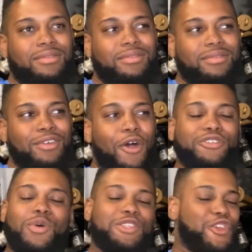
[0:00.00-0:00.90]

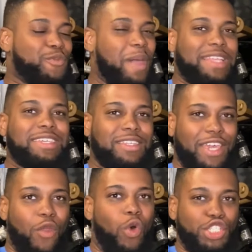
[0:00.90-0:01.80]
Gozu wasn't expecting to
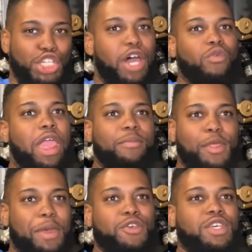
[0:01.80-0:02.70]
get one-shot randomly
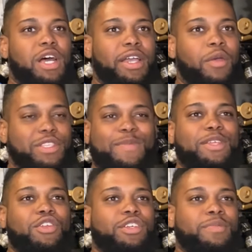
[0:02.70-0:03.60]
by Osaragi. He wasn't
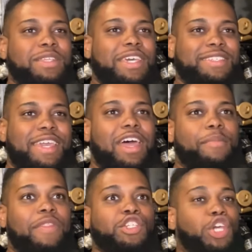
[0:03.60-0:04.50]
expecting her to spontaneously get up.
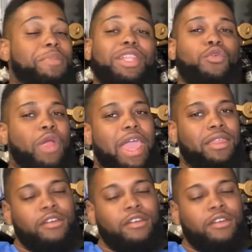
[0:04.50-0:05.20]
And then she immediately ran.